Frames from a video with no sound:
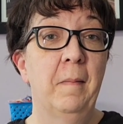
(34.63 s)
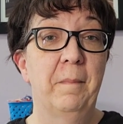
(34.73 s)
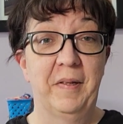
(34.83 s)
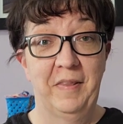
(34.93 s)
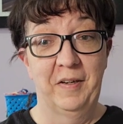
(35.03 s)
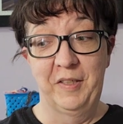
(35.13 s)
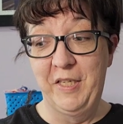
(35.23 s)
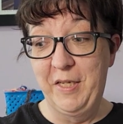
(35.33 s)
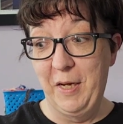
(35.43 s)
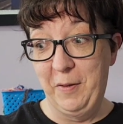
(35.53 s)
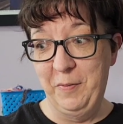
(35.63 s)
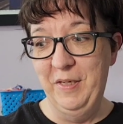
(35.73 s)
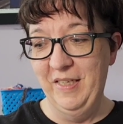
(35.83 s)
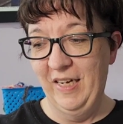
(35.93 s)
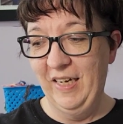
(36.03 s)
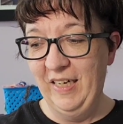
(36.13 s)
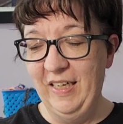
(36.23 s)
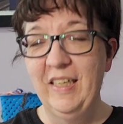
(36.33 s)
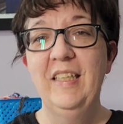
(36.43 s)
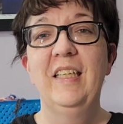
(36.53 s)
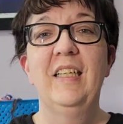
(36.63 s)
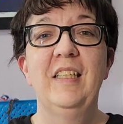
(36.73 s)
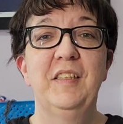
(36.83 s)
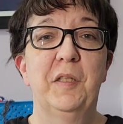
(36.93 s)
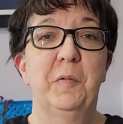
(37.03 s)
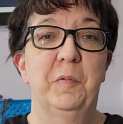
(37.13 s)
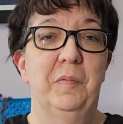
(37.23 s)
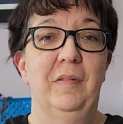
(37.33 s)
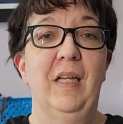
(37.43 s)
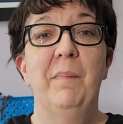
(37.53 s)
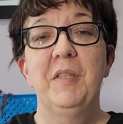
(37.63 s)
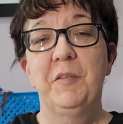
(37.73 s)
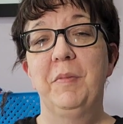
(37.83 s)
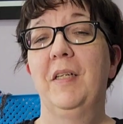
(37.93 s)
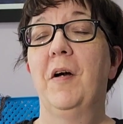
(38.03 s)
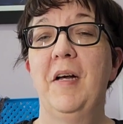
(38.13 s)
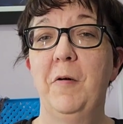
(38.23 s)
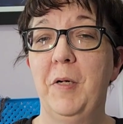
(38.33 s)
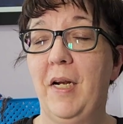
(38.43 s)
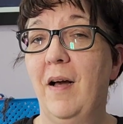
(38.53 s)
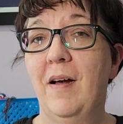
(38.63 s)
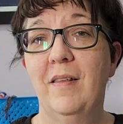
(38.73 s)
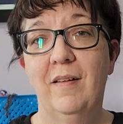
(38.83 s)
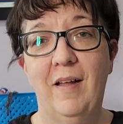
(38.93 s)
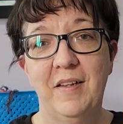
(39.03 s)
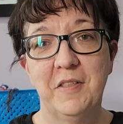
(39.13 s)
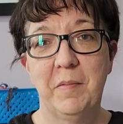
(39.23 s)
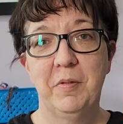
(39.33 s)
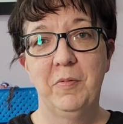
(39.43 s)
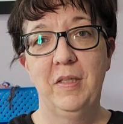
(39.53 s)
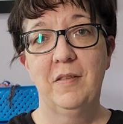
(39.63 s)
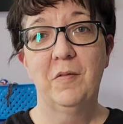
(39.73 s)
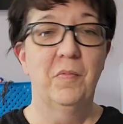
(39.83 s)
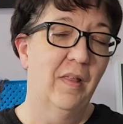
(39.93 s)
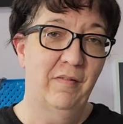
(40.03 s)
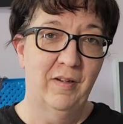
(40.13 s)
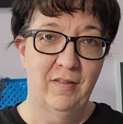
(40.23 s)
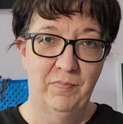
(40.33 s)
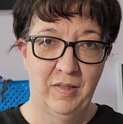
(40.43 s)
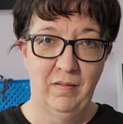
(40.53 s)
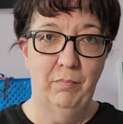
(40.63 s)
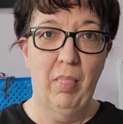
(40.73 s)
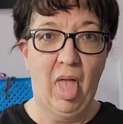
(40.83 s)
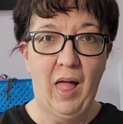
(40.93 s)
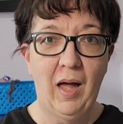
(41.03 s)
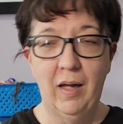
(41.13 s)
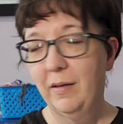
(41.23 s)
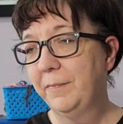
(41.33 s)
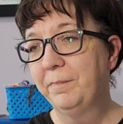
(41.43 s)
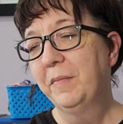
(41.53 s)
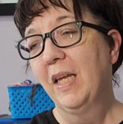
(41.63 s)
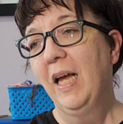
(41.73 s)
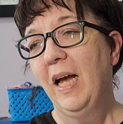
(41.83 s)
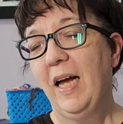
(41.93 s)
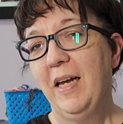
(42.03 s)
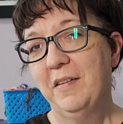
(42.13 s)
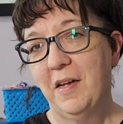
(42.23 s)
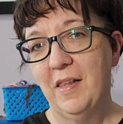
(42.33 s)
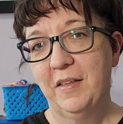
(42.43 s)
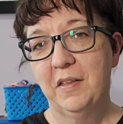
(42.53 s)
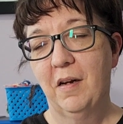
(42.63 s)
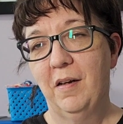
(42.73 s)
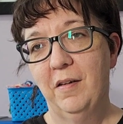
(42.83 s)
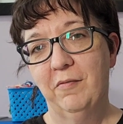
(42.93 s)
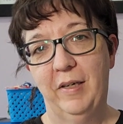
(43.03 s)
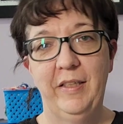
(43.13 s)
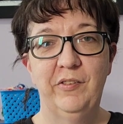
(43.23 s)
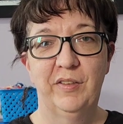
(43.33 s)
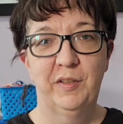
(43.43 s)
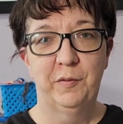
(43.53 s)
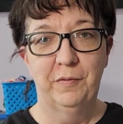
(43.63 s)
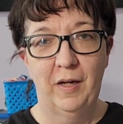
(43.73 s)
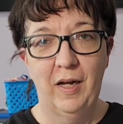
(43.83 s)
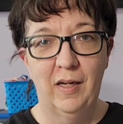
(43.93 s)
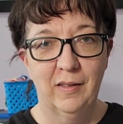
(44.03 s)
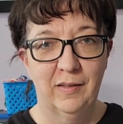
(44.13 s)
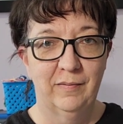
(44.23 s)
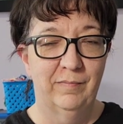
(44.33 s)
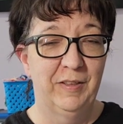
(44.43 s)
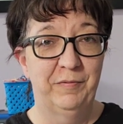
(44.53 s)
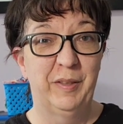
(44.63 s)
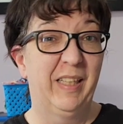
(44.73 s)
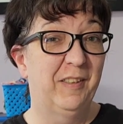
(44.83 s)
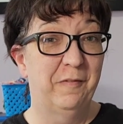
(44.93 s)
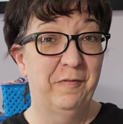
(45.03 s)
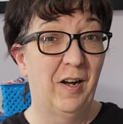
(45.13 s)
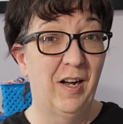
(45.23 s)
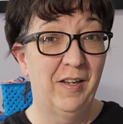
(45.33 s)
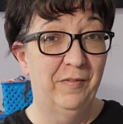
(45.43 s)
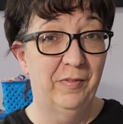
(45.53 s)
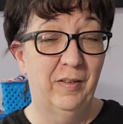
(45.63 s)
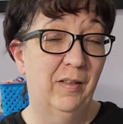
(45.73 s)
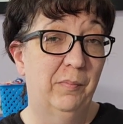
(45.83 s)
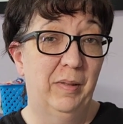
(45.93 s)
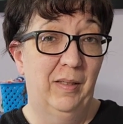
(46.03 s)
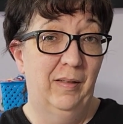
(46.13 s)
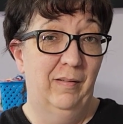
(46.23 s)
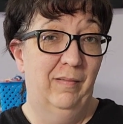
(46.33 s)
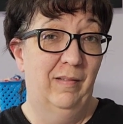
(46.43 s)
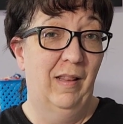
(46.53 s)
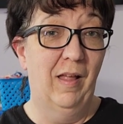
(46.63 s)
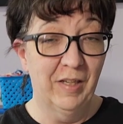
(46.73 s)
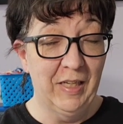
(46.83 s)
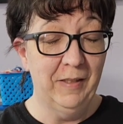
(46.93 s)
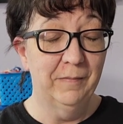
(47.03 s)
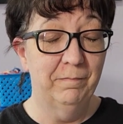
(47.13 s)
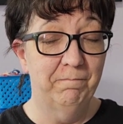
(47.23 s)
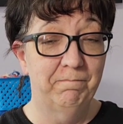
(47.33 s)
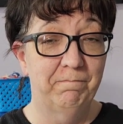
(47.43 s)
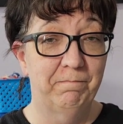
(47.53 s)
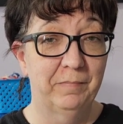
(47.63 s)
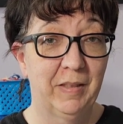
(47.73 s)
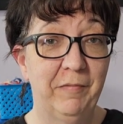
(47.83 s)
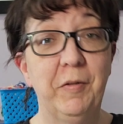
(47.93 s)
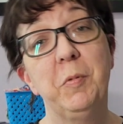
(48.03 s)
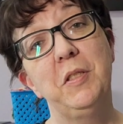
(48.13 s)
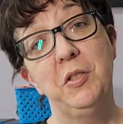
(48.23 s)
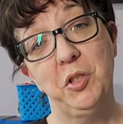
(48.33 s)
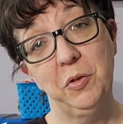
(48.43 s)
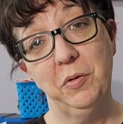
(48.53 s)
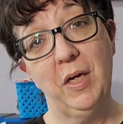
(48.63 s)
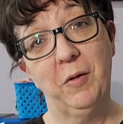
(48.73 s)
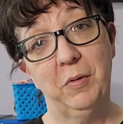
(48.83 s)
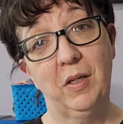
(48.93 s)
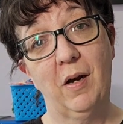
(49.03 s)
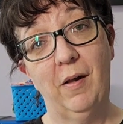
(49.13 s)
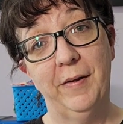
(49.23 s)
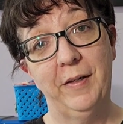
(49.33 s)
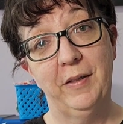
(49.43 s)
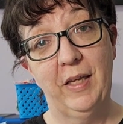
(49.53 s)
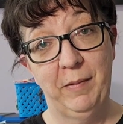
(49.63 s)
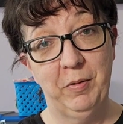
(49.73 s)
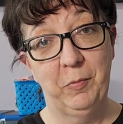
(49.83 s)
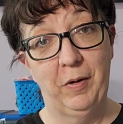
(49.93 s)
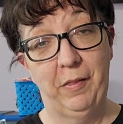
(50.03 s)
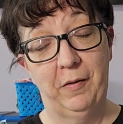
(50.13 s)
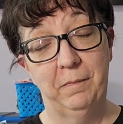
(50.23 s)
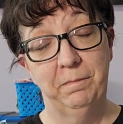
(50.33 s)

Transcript: But there you go. So not much been going on the last couple of weeks. The weather has been blah, as I like to call it, rain, drizzle, fog, and if we get to 5, it'll be lucky. If it was June, I would call it capelin weather.